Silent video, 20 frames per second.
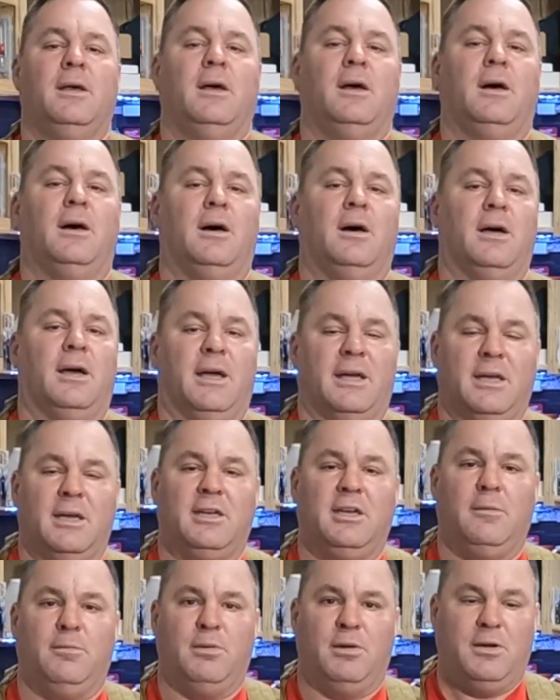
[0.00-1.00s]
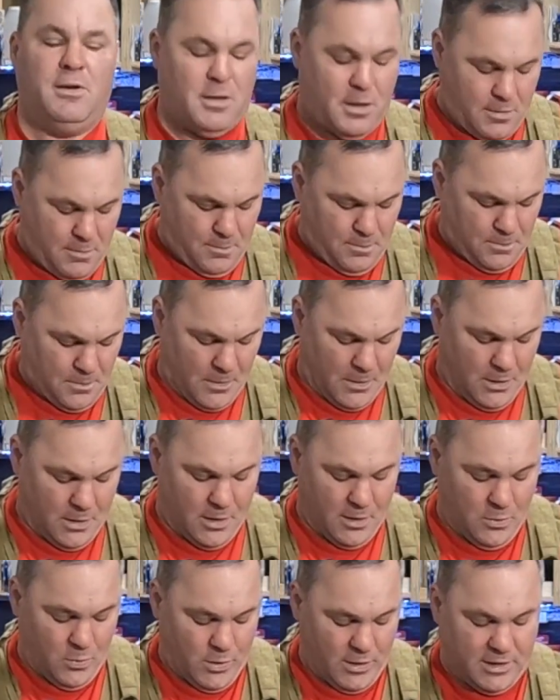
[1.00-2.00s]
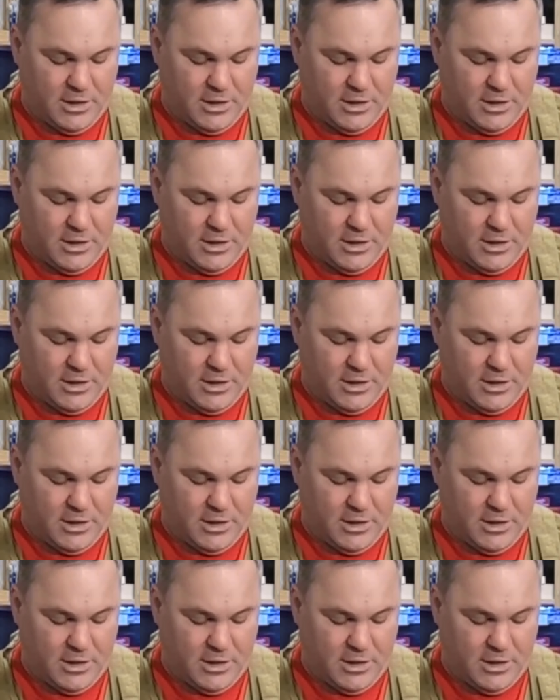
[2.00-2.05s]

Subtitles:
I can keep it in there. You want